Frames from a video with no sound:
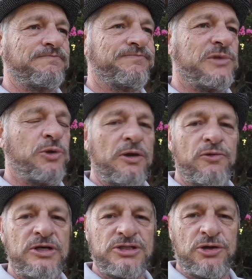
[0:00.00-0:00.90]
doing
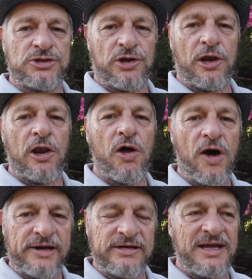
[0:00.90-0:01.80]
research on
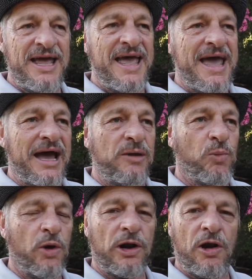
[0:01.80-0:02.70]
light and
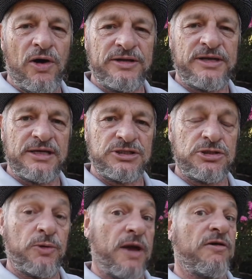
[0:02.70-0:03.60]
what light does
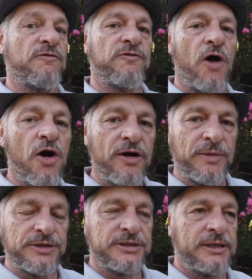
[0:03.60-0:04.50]
to our
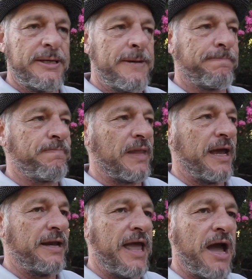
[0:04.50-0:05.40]
environment
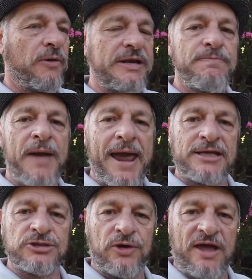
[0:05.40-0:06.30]
and how it
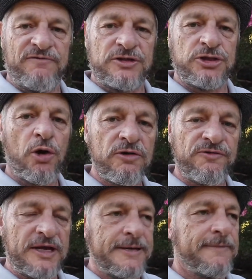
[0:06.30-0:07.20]
impacts on our
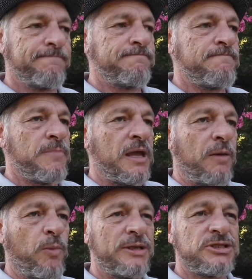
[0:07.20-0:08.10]
photography.
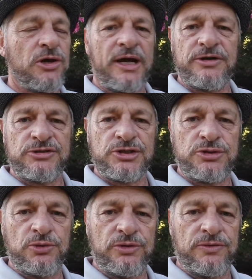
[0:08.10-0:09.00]
And once I
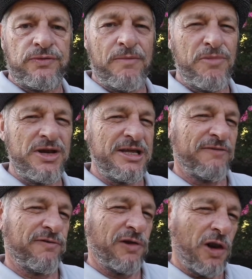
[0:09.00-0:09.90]
understood the meaning
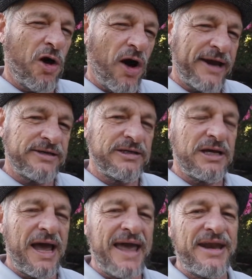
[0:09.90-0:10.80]
of light
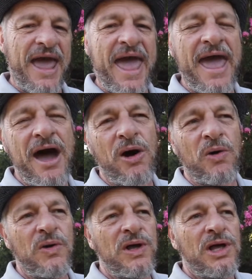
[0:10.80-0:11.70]
and
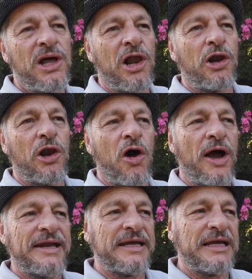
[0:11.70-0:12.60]
how
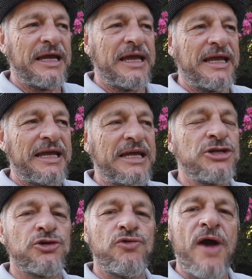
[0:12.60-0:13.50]
light
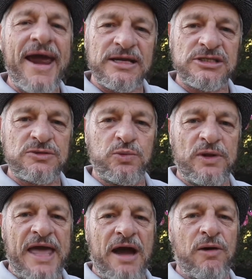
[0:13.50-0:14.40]
interacts
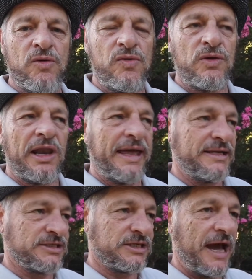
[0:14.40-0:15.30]
with our
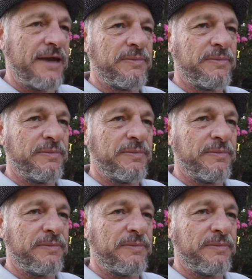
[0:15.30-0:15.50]
landscape